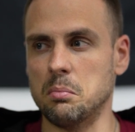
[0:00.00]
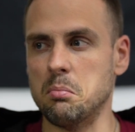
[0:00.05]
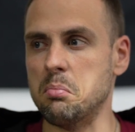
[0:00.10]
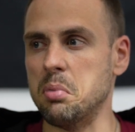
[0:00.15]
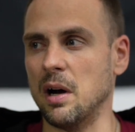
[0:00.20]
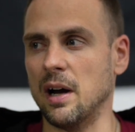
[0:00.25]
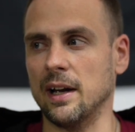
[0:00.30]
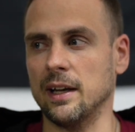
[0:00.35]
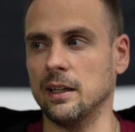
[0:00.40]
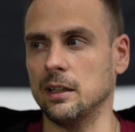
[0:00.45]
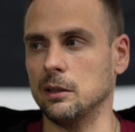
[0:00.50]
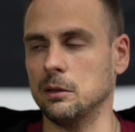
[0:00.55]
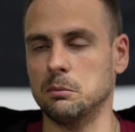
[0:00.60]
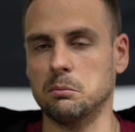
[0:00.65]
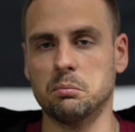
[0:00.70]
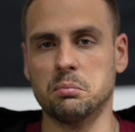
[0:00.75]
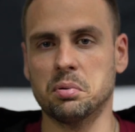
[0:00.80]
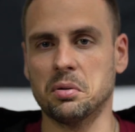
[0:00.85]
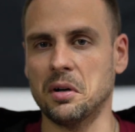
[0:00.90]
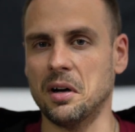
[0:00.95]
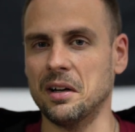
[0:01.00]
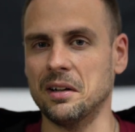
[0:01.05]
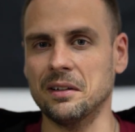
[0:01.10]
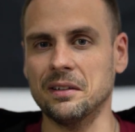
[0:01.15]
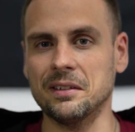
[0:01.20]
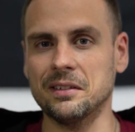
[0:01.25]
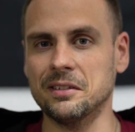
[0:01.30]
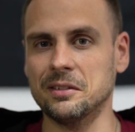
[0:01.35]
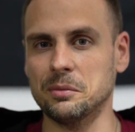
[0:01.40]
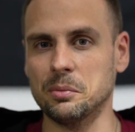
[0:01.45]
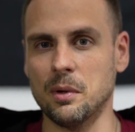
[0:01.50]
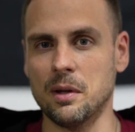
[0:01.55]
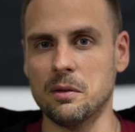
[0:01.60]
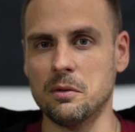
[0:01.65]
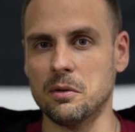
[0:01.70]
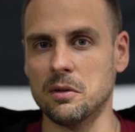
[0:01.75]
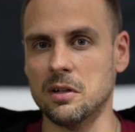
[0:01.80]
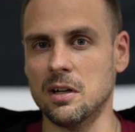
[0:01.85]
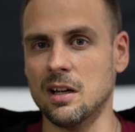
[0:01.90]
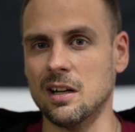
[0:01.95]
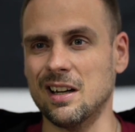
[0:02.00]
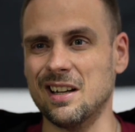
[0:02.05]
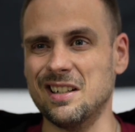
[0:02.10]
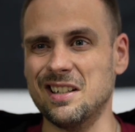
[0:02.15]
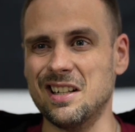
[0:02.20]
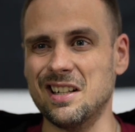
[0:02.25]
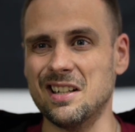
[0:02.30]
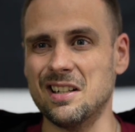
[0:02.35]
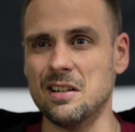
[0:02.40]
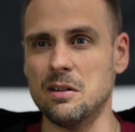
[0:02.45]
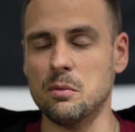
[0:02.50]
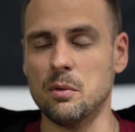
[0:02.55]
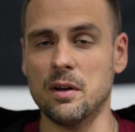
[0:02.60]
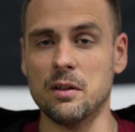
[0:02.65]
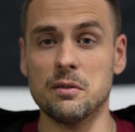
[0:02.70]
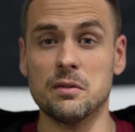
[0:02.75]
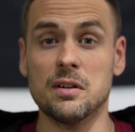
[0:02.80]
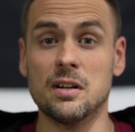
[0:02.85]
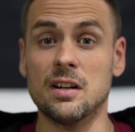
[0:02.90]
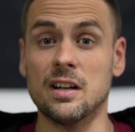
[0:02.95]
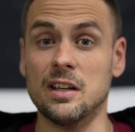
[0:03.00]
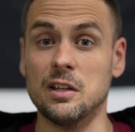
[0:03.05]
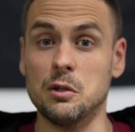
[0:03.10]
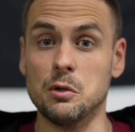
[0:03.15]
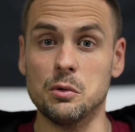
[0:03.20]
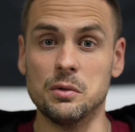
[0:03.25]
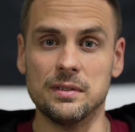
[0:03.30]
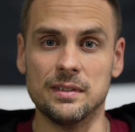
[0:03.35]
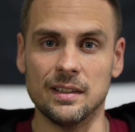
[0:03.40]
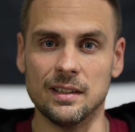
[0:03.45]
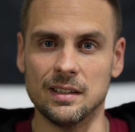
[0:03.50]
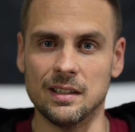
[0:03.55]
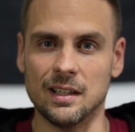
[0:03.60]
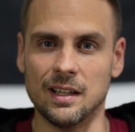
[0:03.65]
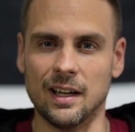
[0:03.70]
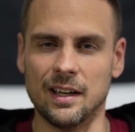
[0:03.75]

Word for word: buying products, whether or not I needed it, whether or not I used it.